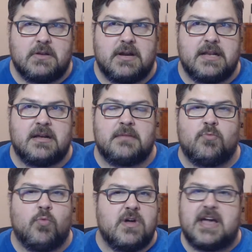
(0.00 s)
right?
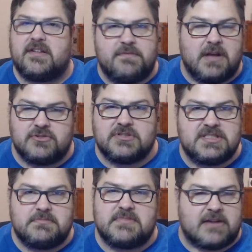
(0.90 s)
One out of
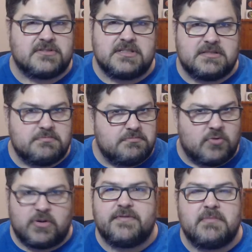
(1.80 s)
hundreds, thousands,
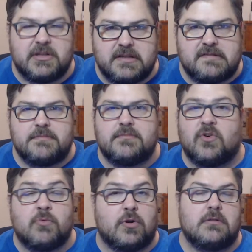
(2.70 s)
or even millions
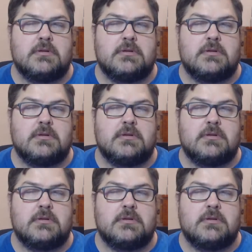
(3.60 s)
or more.